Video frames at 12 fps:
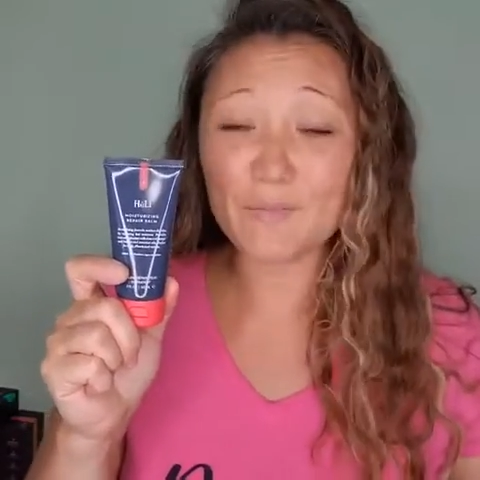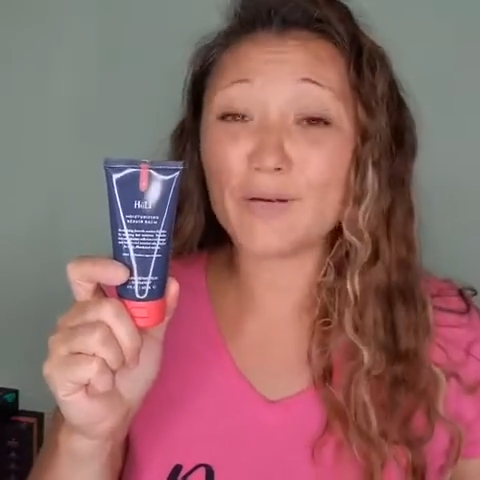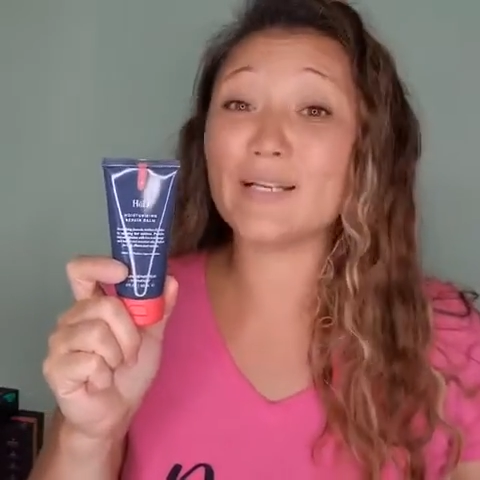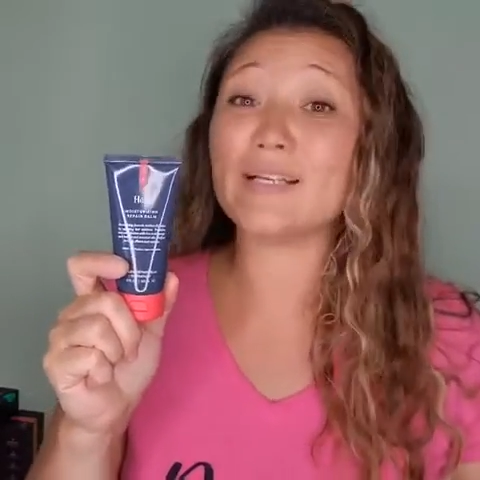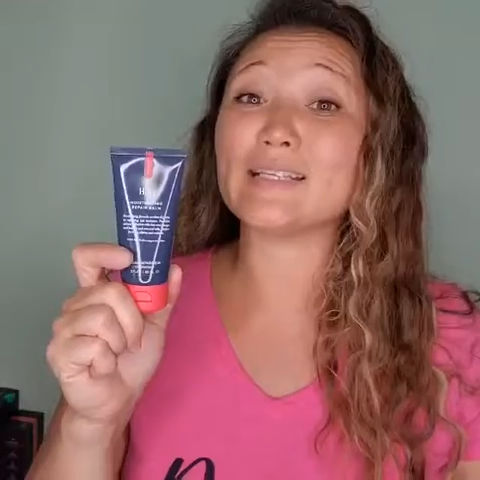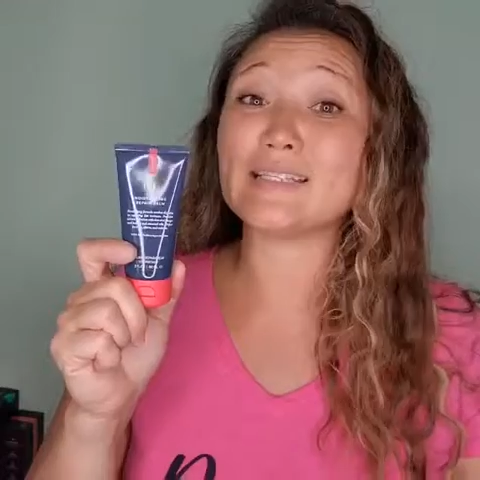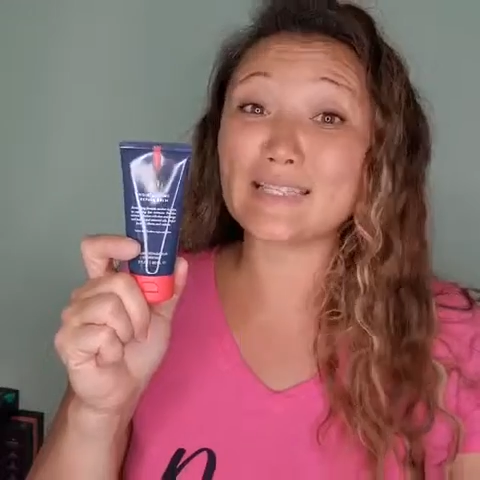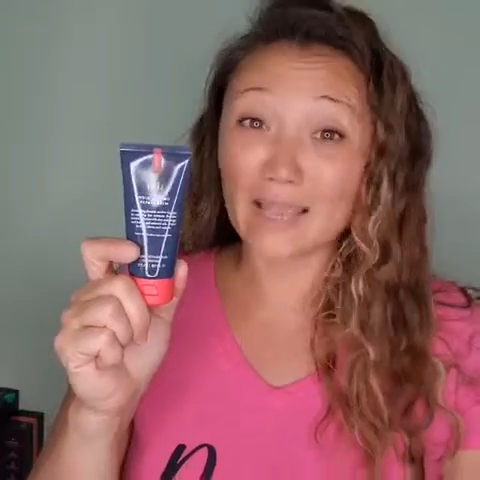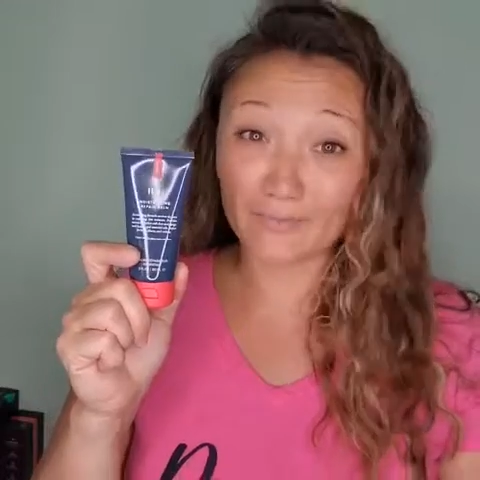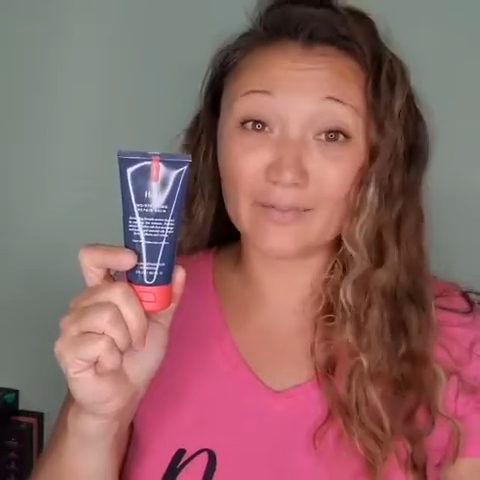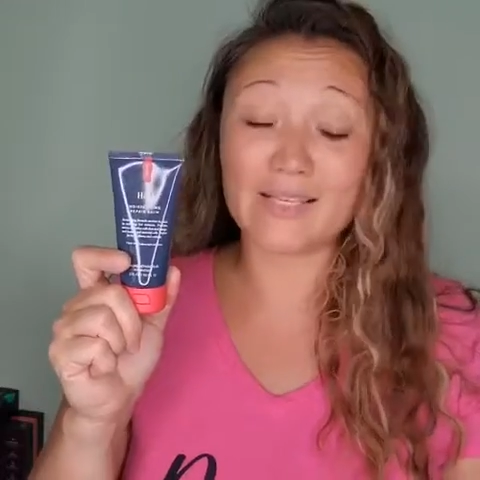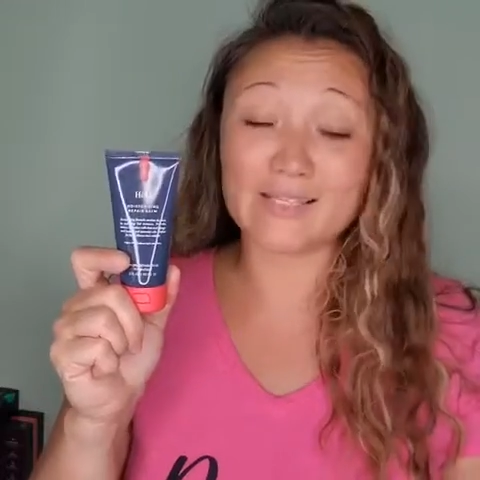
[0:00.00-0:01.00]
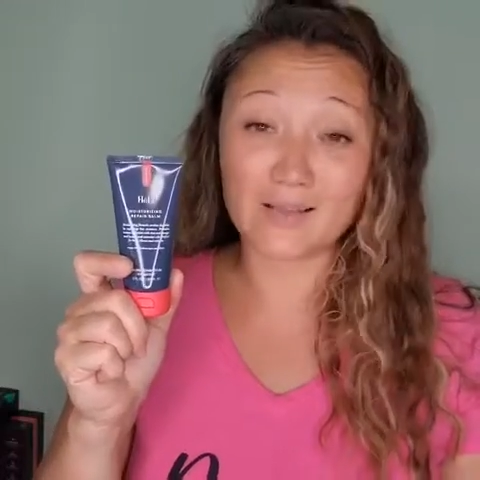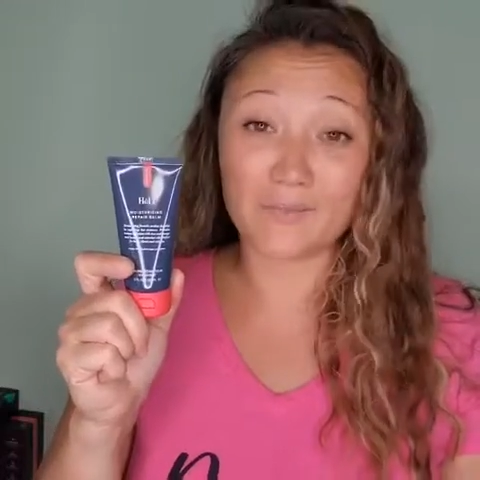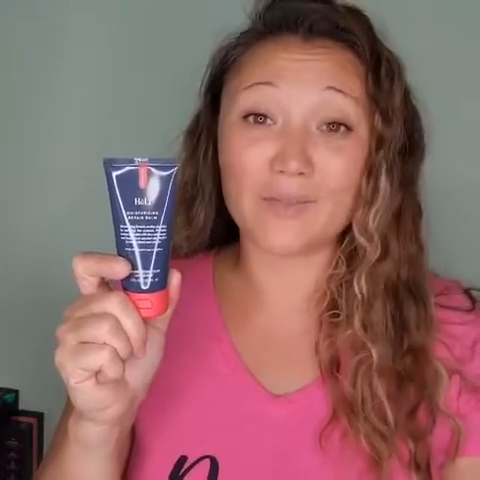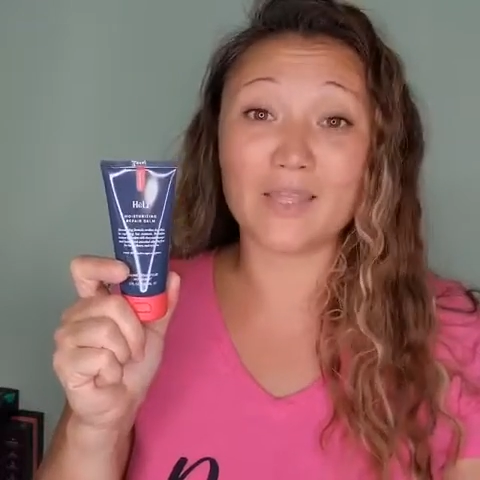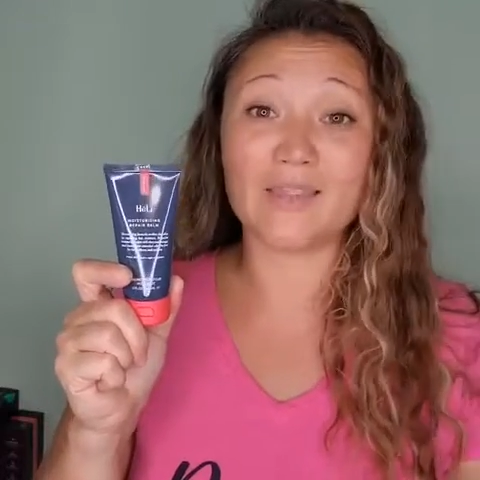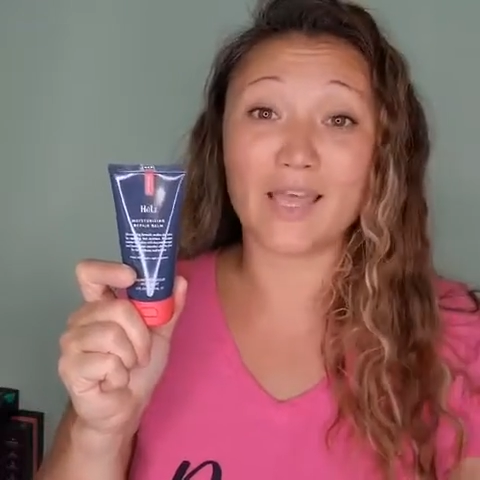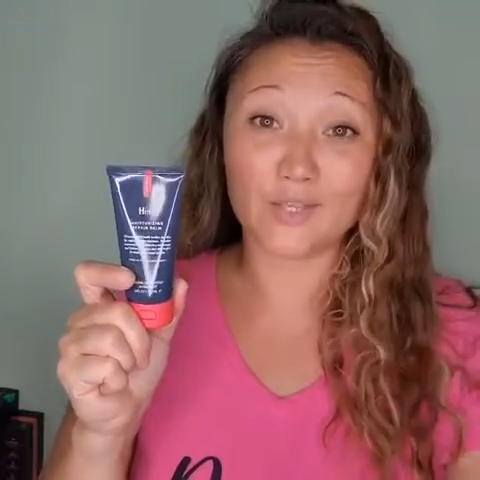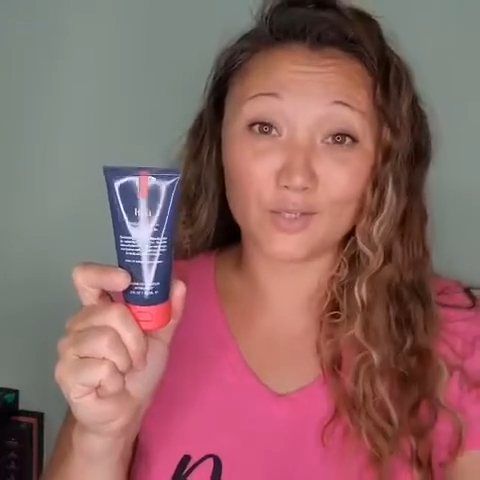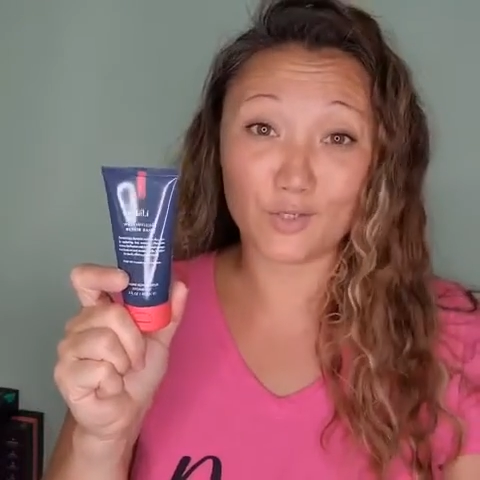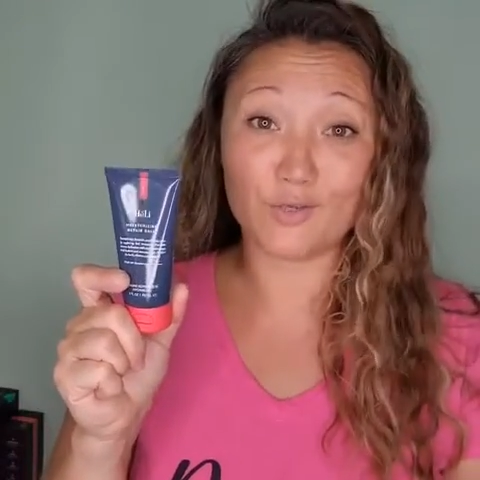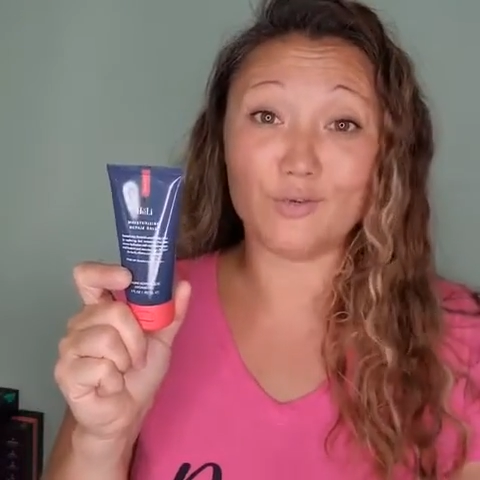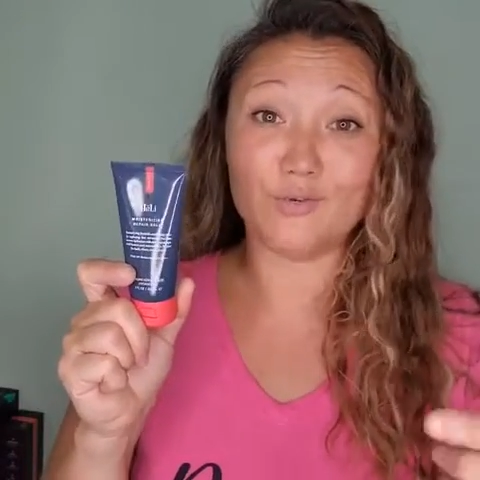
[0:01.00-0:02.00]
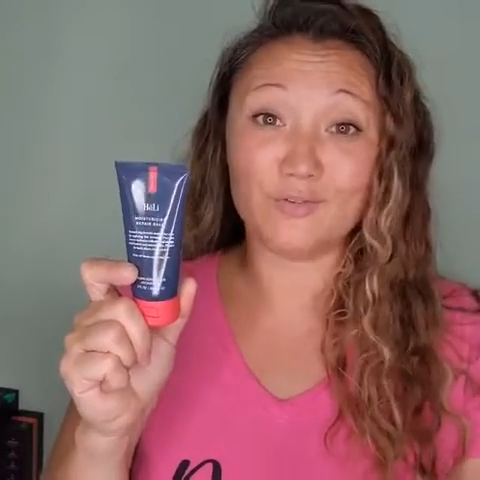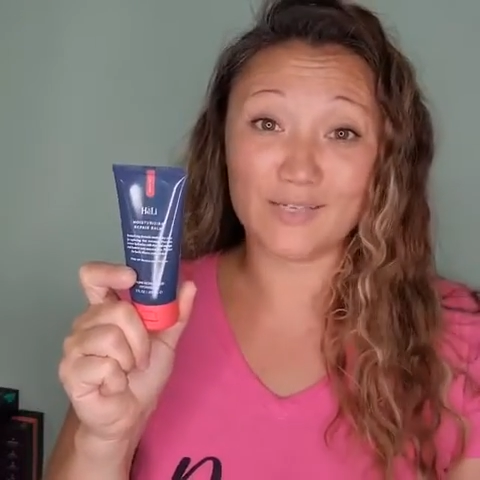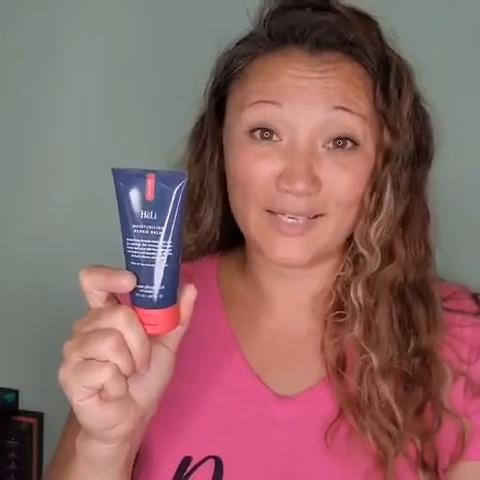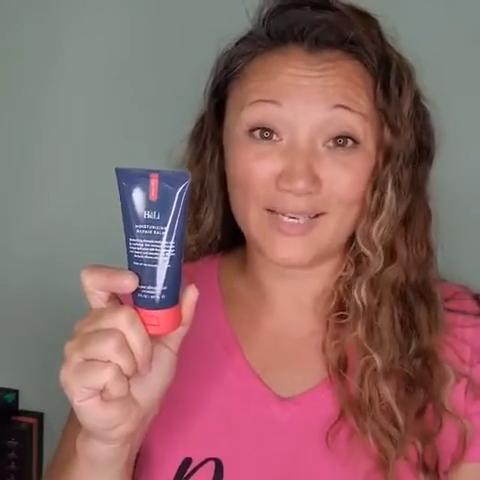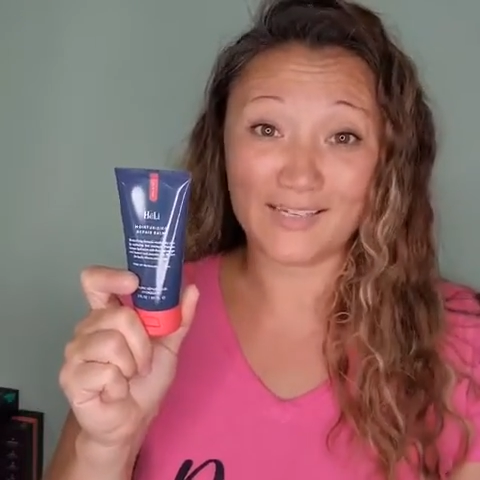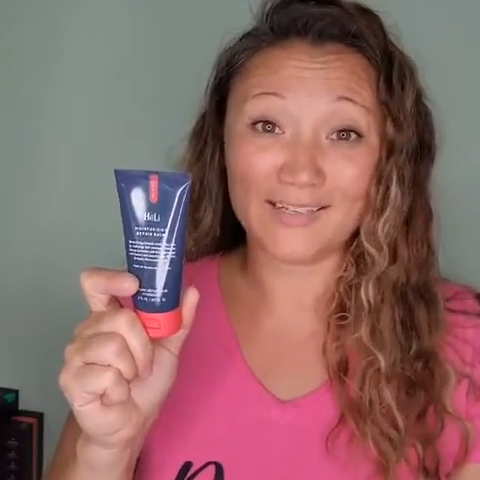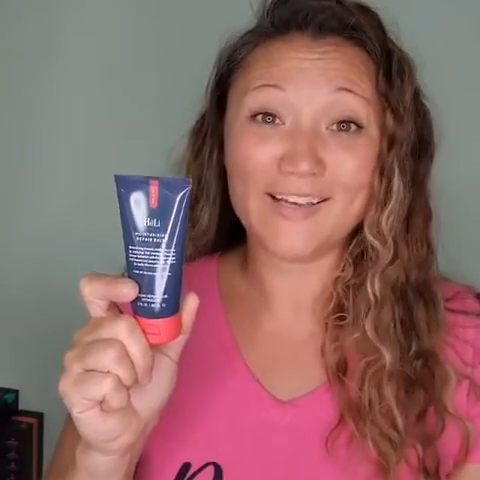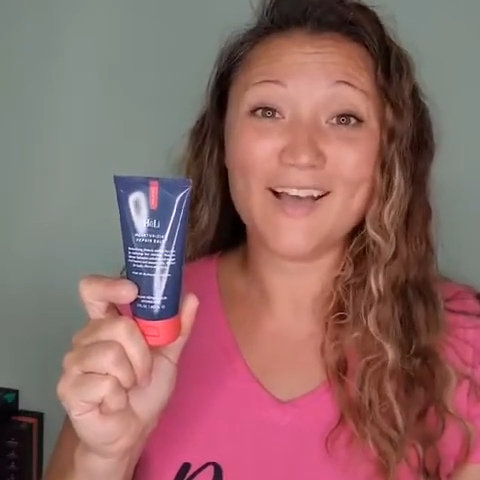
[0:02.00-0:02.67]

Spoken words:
but it is definitely something that you need.